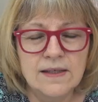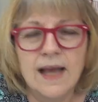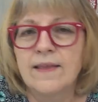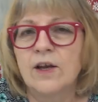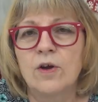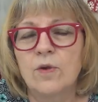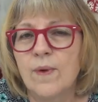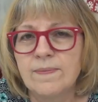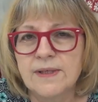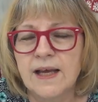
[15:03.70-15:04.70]
And then go to the
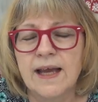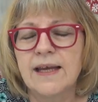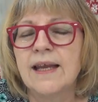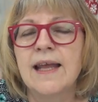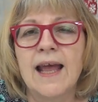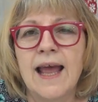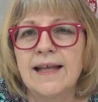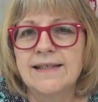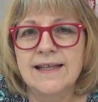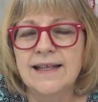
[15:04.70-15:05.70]
website
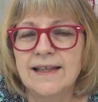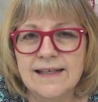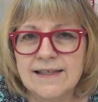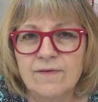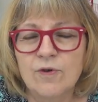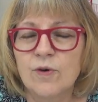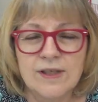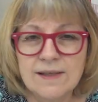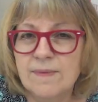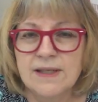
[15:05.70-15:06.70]
and see the list of
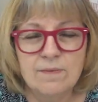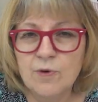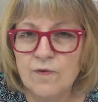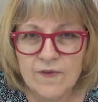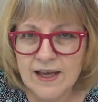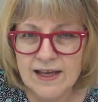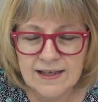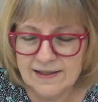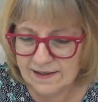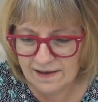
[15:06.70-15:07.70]
Christmas
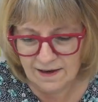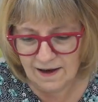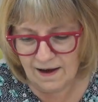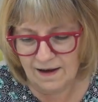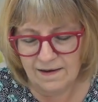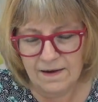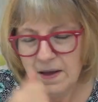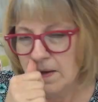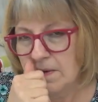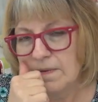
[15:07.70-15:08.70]
movies.
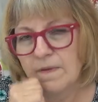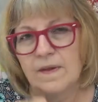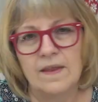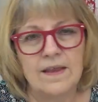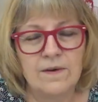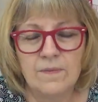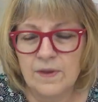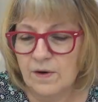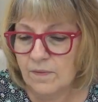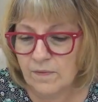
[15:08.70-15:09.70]
You
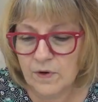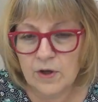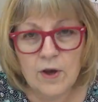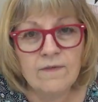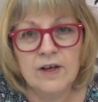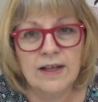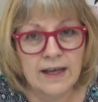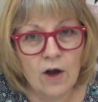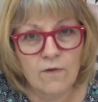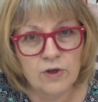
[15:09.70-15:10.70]
have to
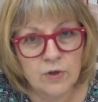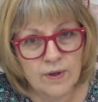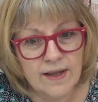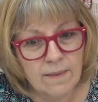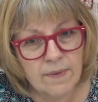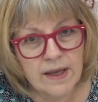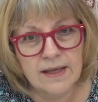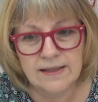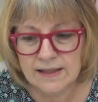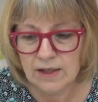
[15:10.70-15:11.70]
click over to it then
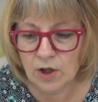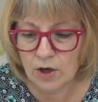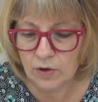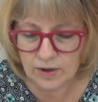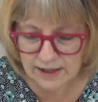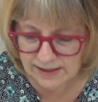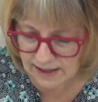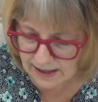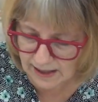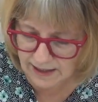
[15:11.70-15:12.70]
because it's a longer list.
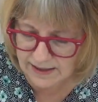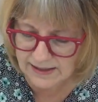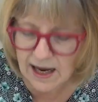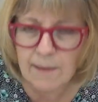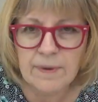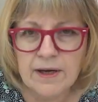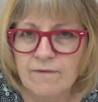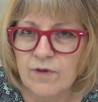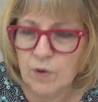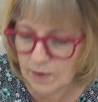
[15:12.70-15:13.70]
I just copied a
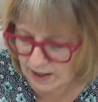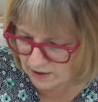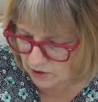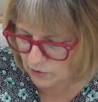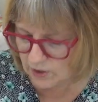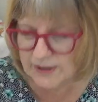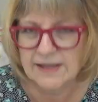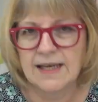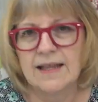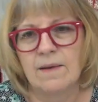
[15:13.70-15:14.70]
few in so you could
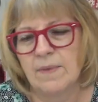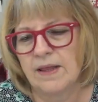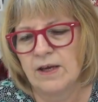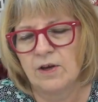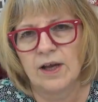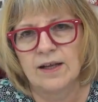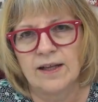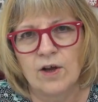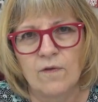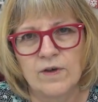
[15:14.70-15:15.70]
see them, and then you could
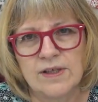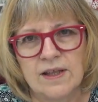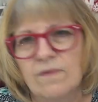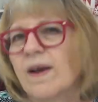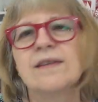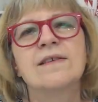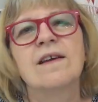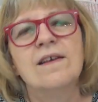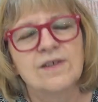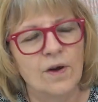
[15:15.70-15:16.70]
click over and see the rest.
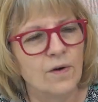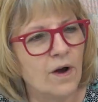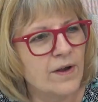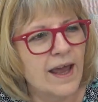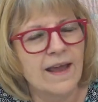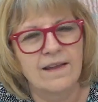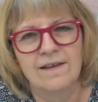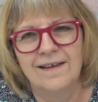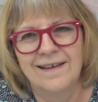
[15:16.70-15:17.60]
So, okay.